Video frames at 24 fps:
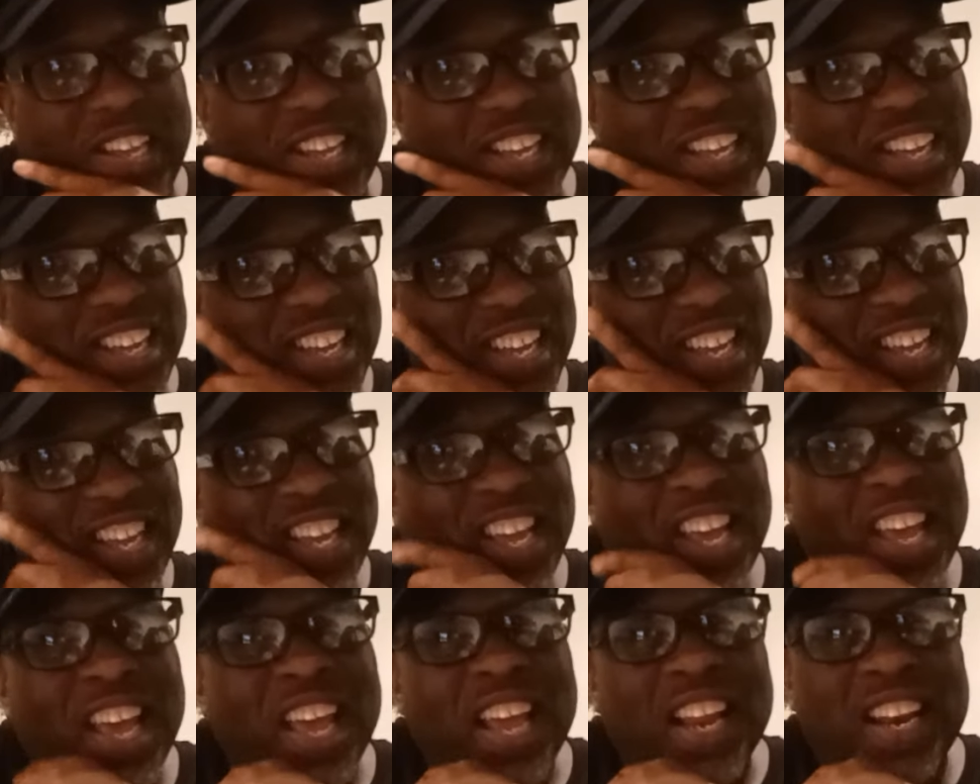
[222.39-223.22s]
now
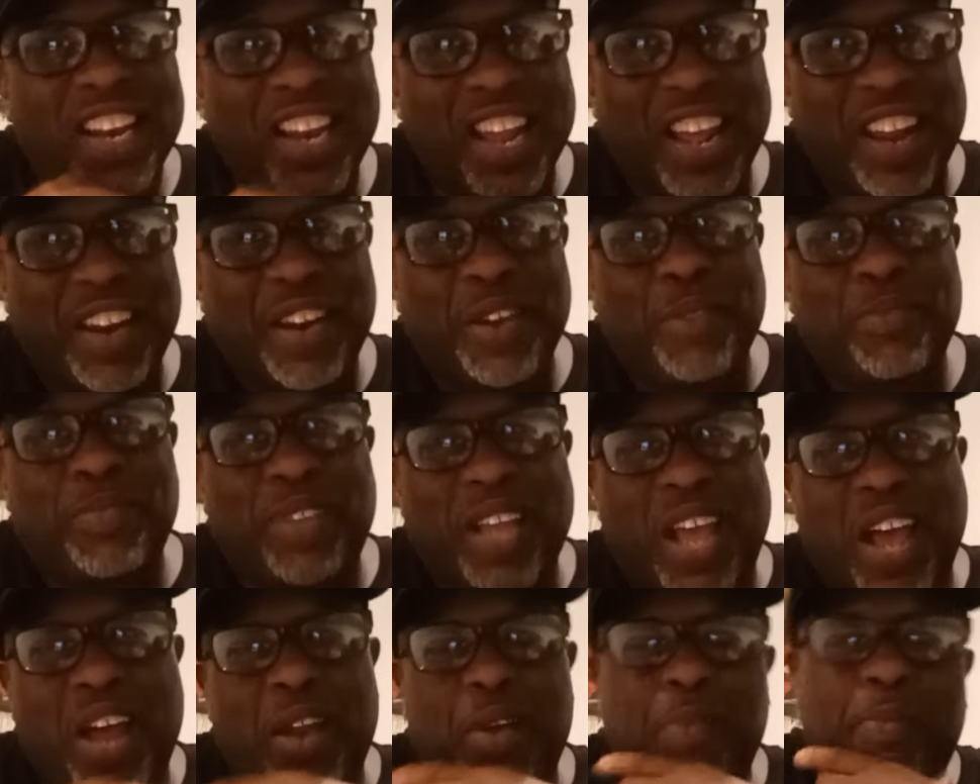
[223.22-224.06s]
that I'm
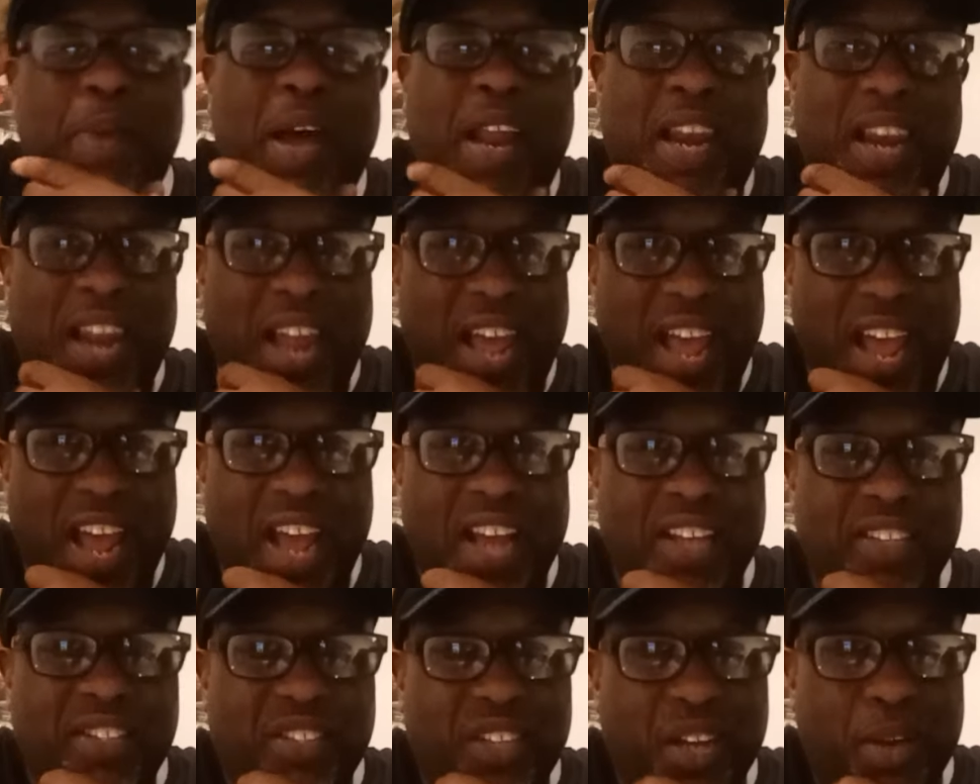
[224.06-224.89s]
down to my
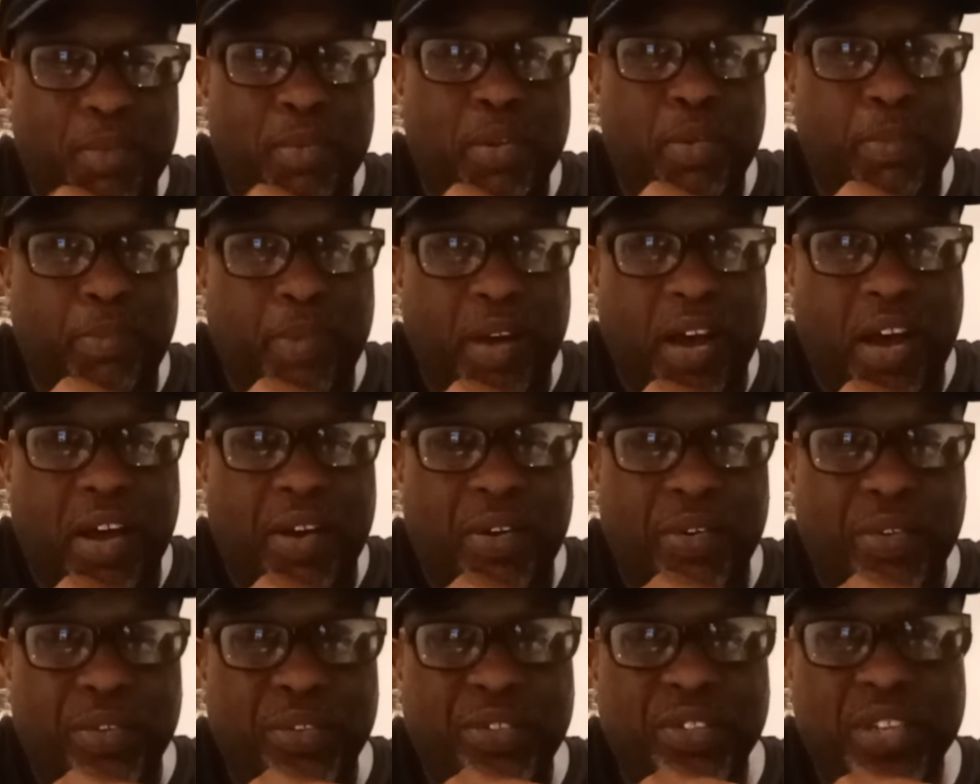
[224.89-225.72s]
last couple of
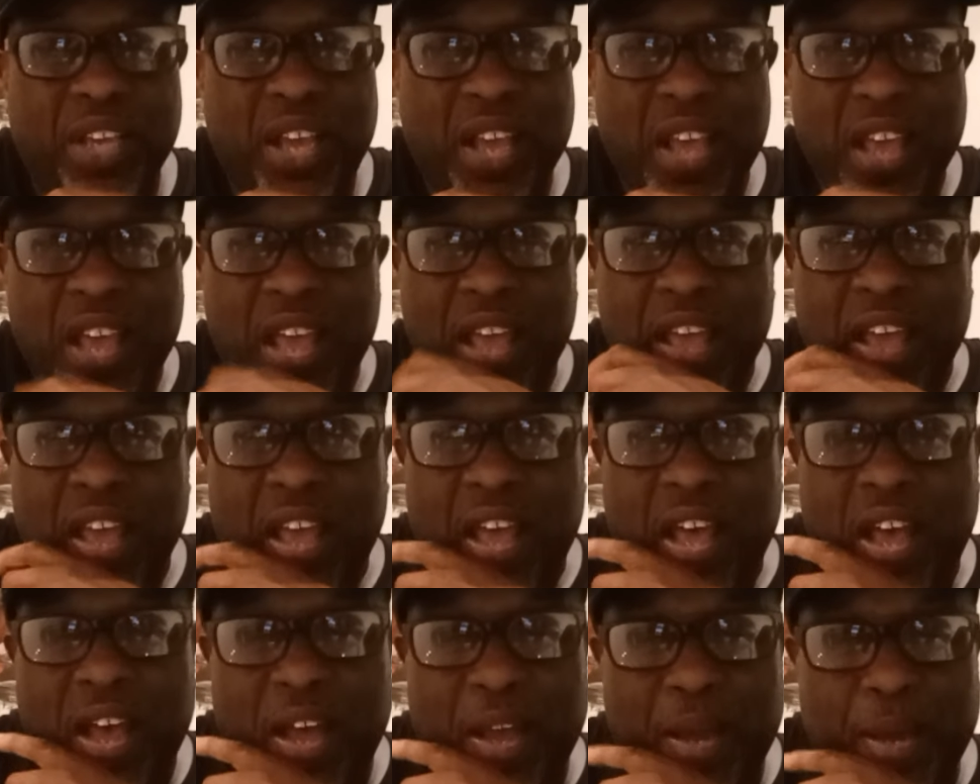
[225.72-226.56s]
bottles,
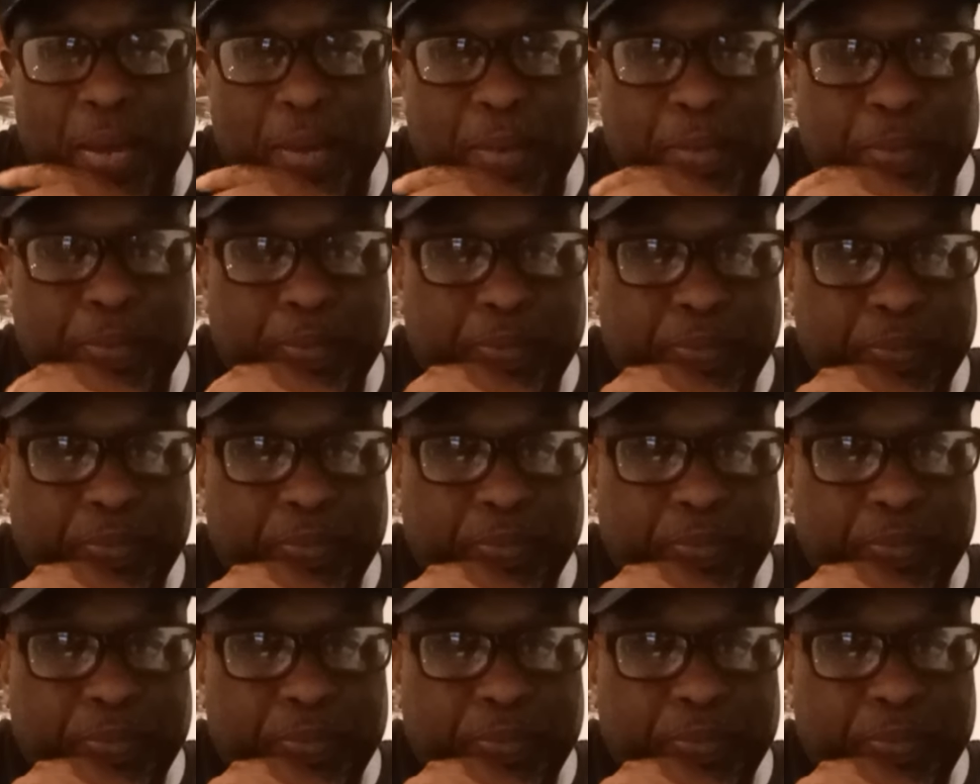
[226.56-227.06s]
I'm